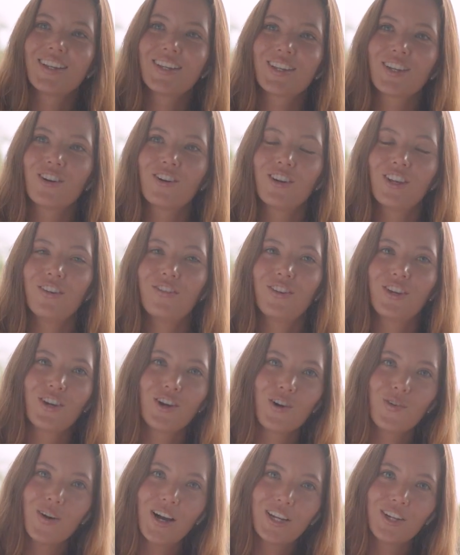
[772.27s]
So if
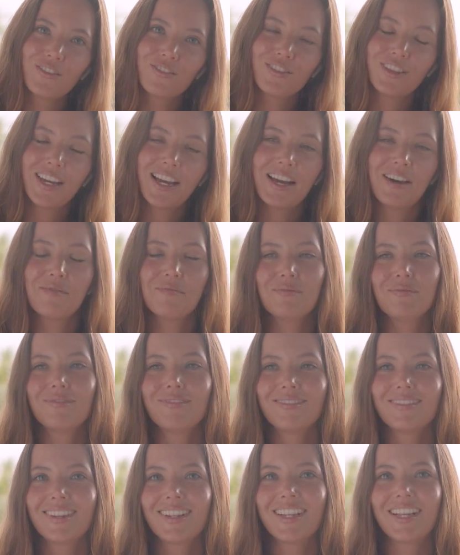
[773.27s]
you're one of them,
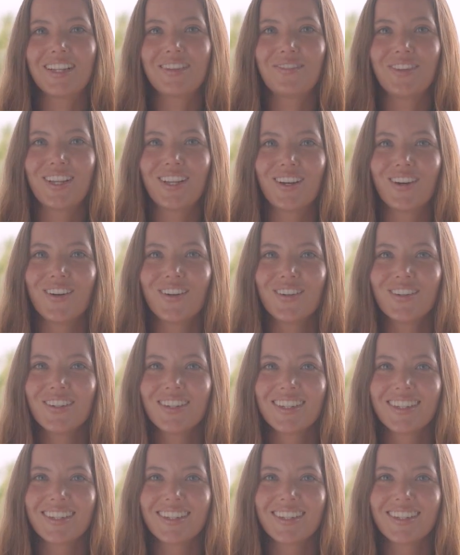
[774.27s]
let me know